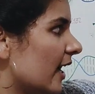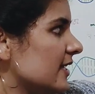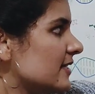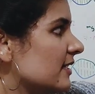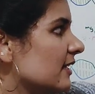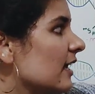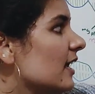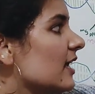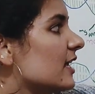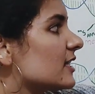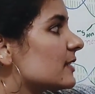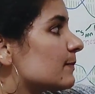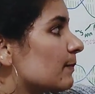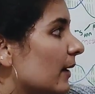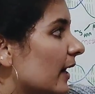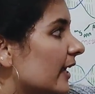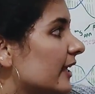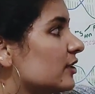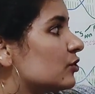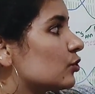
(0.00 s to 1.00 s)
as
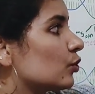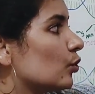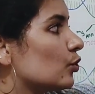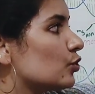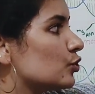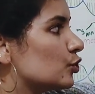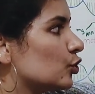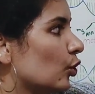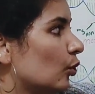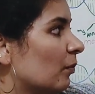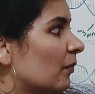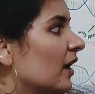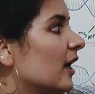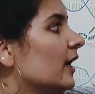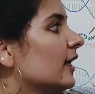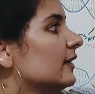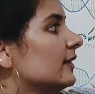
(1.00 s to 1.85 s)
spliceosome.